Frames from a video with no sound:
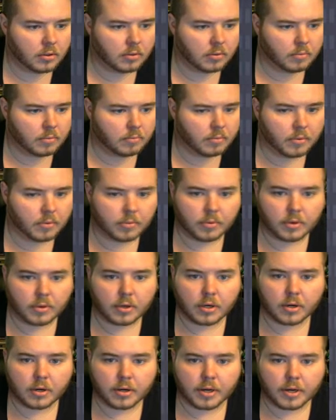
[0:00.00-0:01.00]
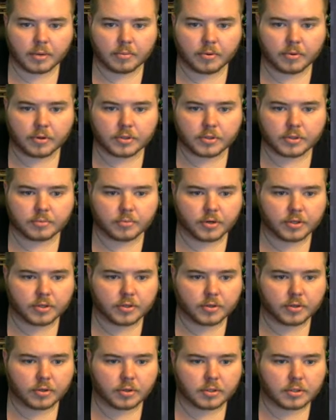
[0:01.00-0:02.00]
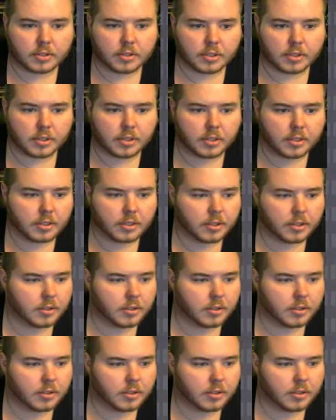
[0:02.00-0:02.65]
But we're going to go ahead and put some restaurants in here.